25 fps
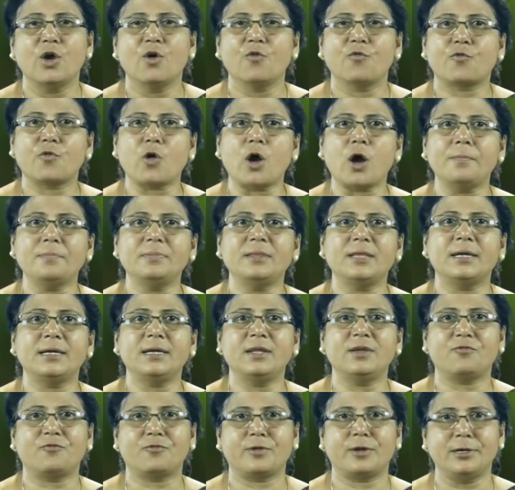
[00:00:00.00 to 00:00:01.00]
from the
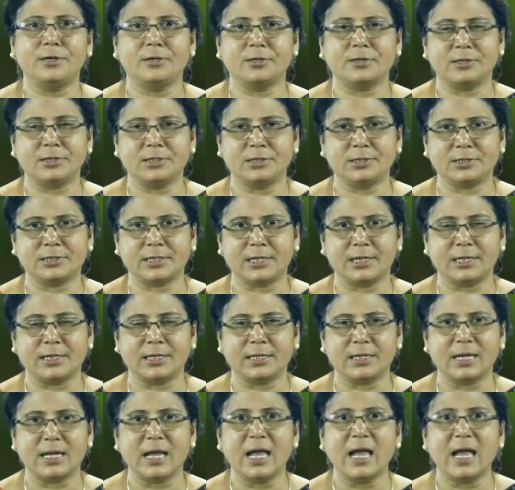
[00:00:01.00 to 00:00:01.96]
different regions,